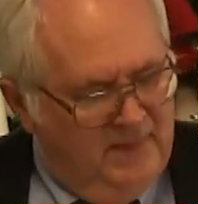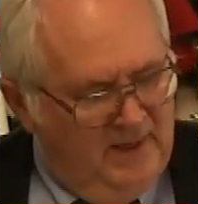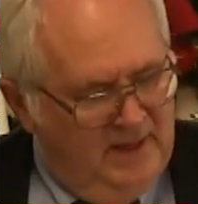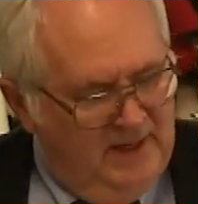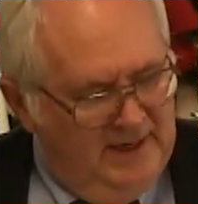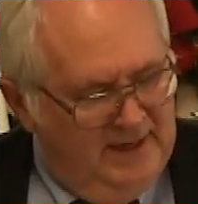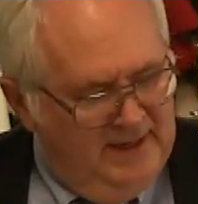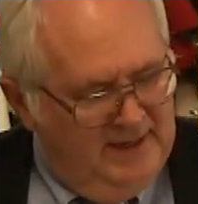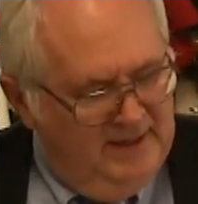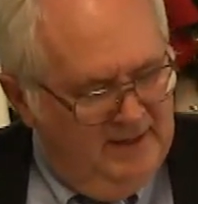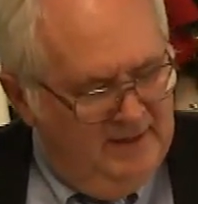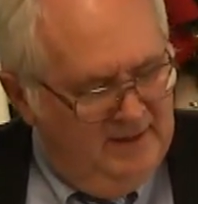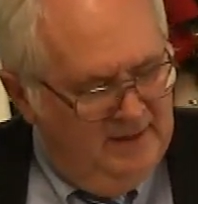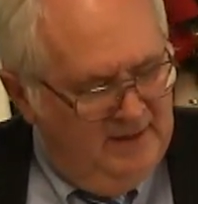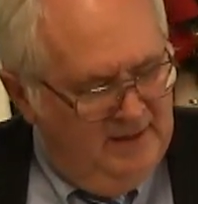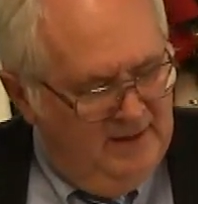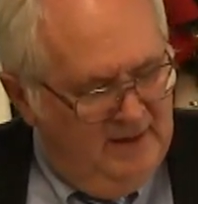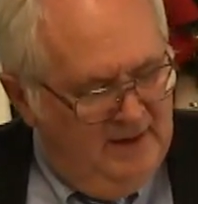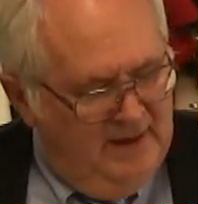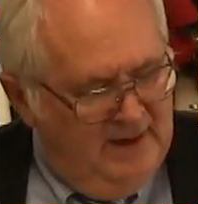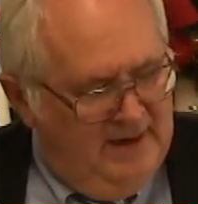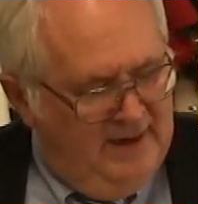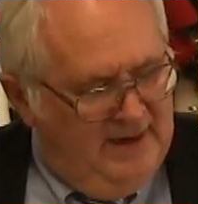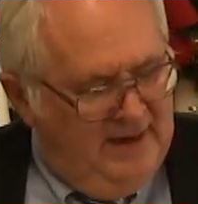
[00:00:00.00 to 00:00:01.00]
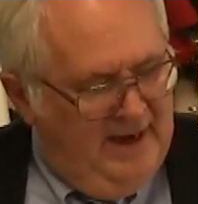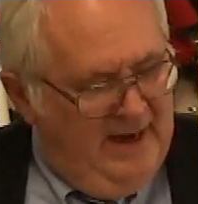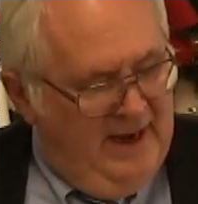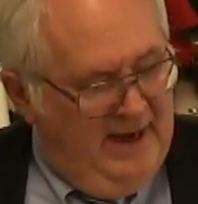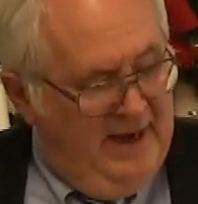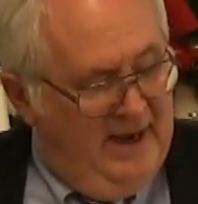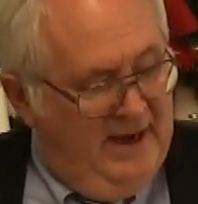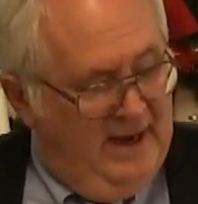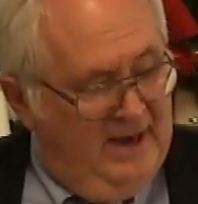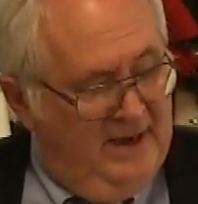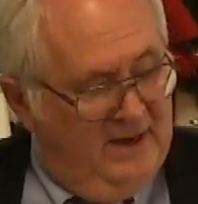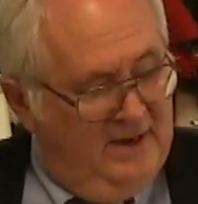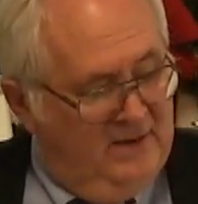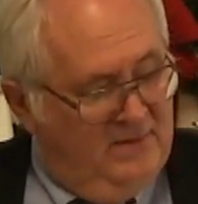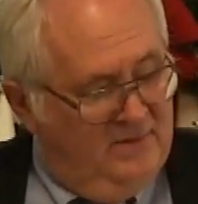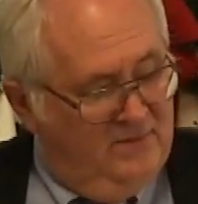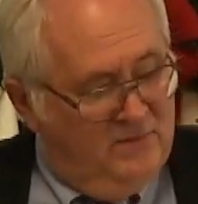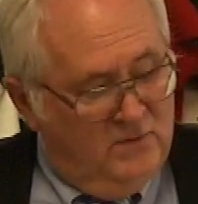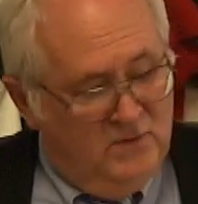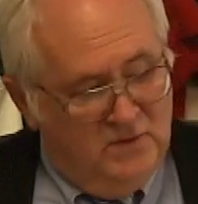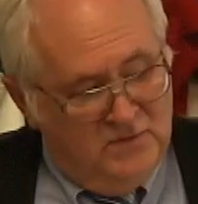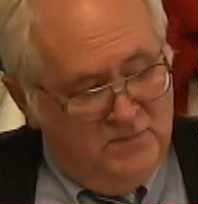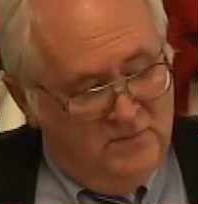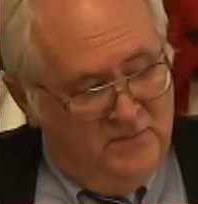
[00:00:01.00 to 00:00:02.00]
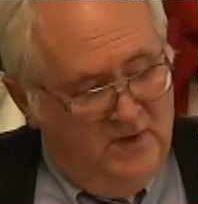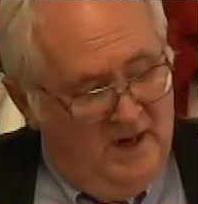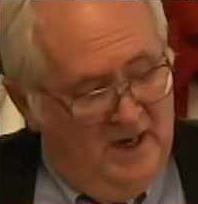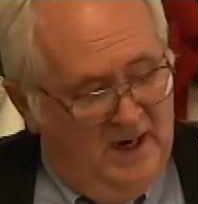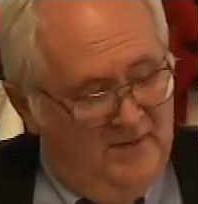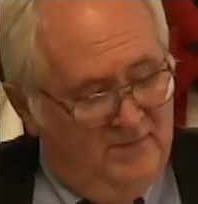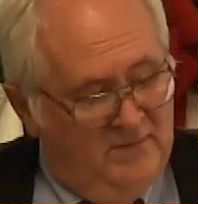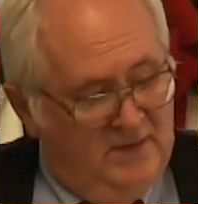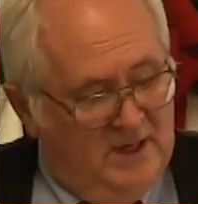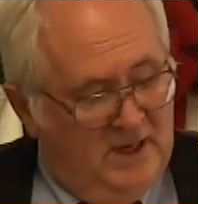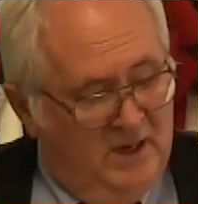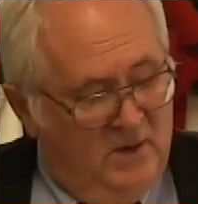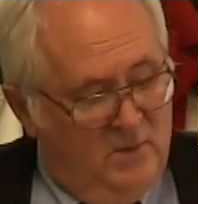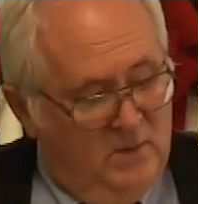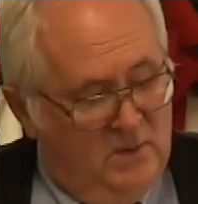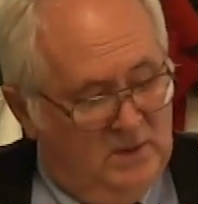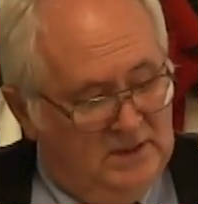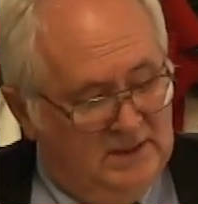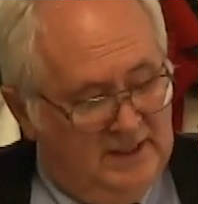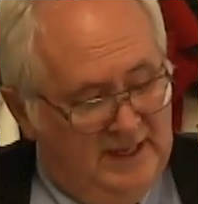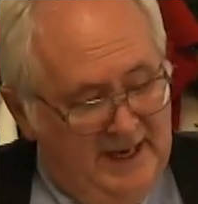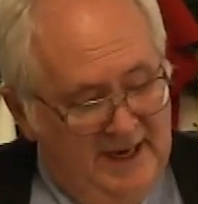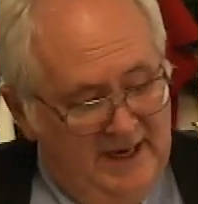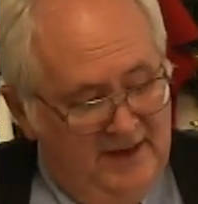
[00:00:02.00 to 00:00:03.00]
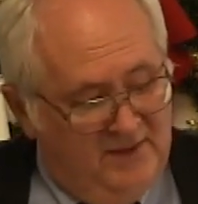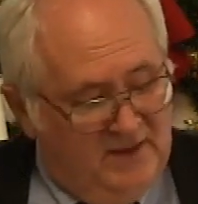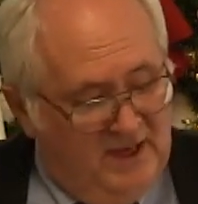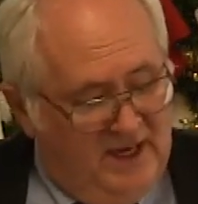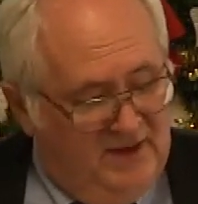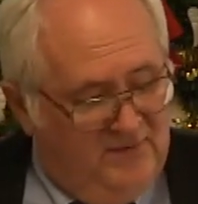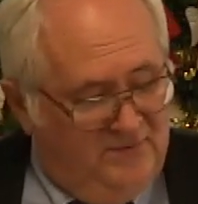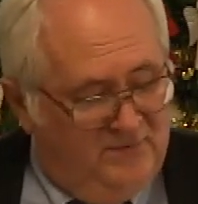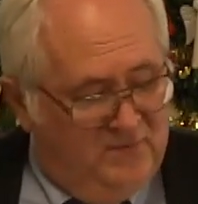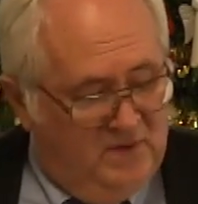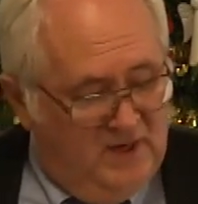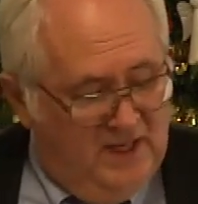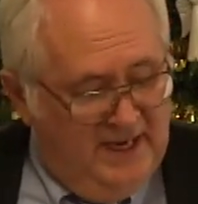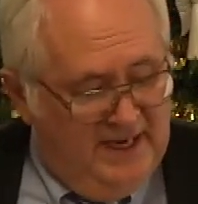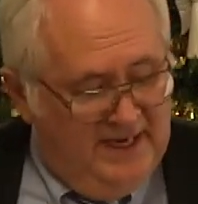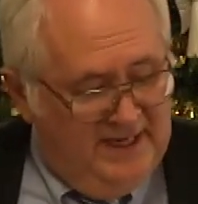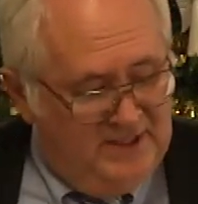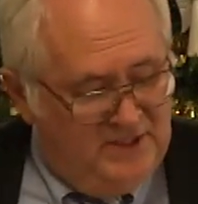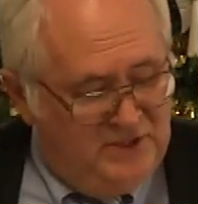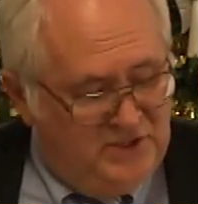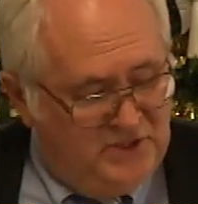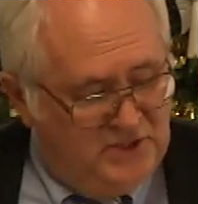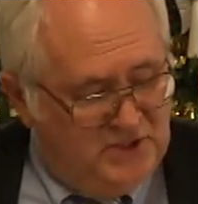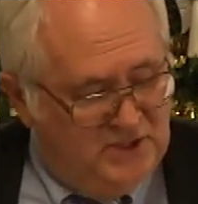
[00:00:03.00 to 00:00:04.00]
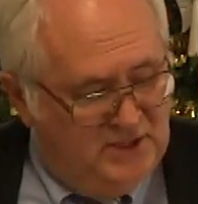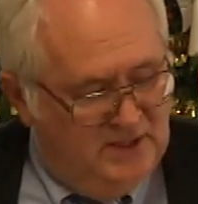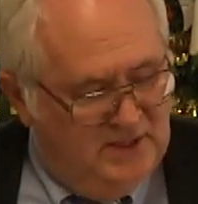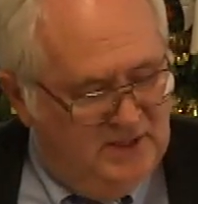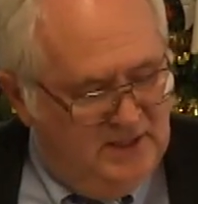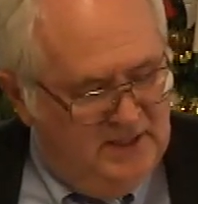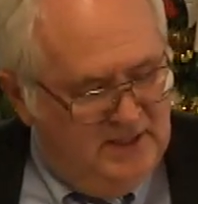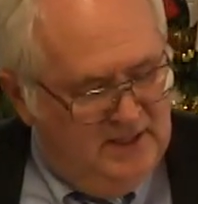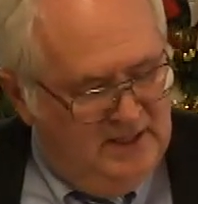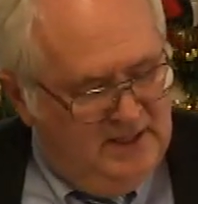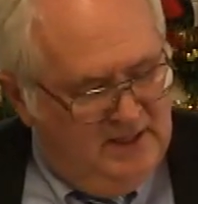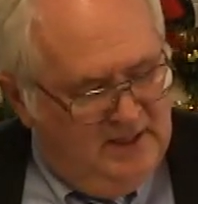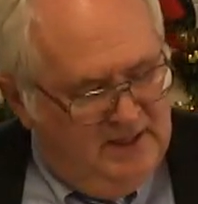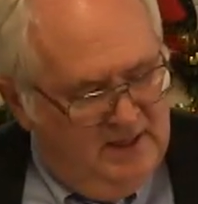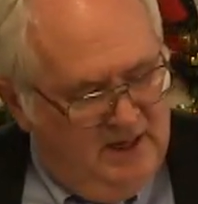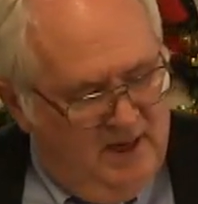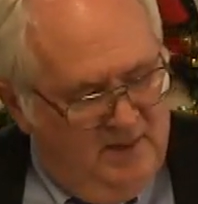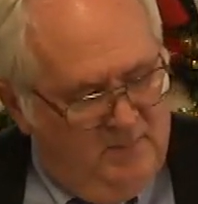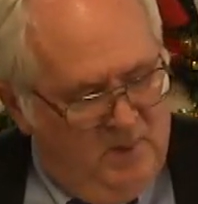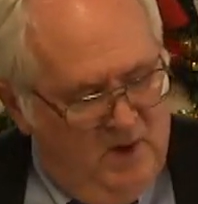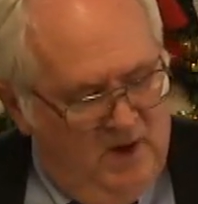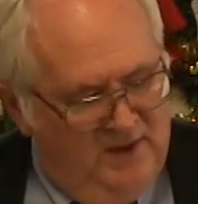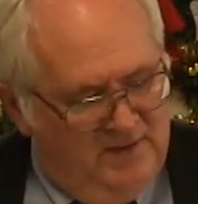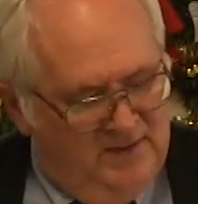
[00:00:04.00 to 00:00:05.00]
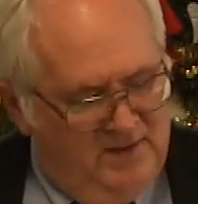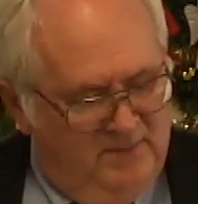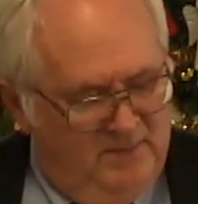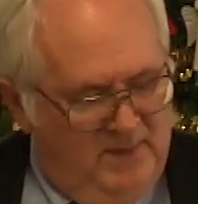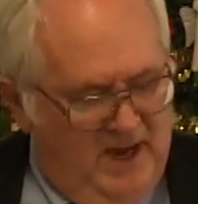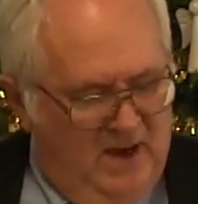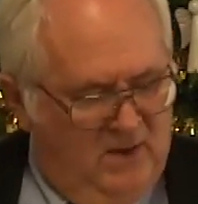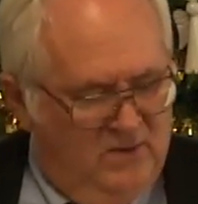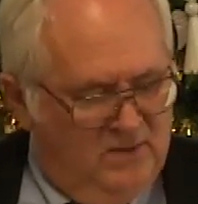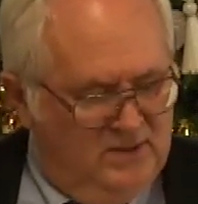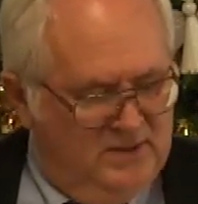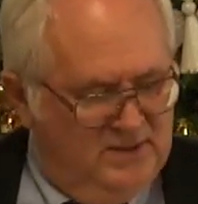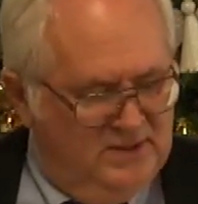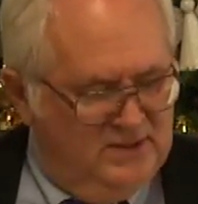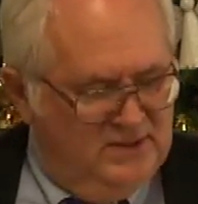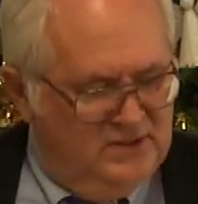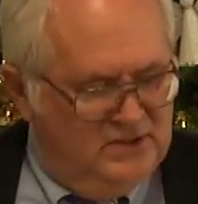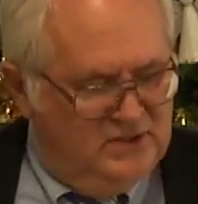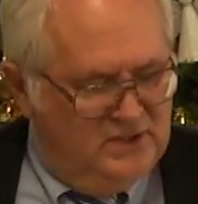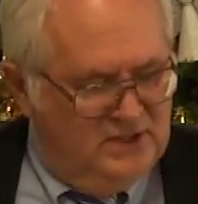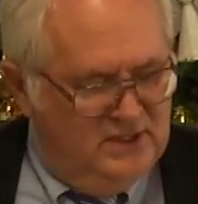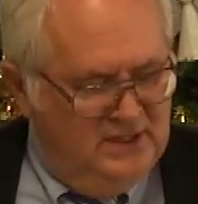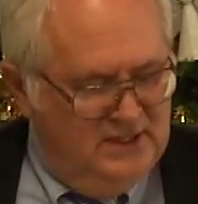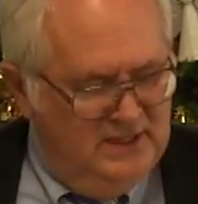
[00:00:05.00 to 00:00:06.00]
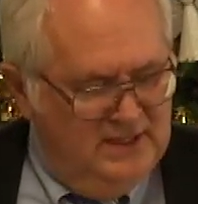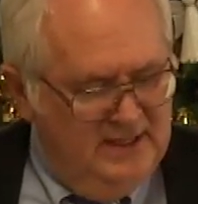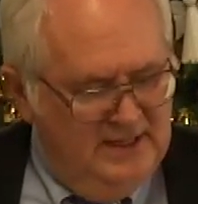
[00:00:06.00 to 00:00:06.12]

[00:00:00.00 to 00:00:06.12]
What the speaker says: Okay. And verse 5, and I will lay thy flesh upon the mountains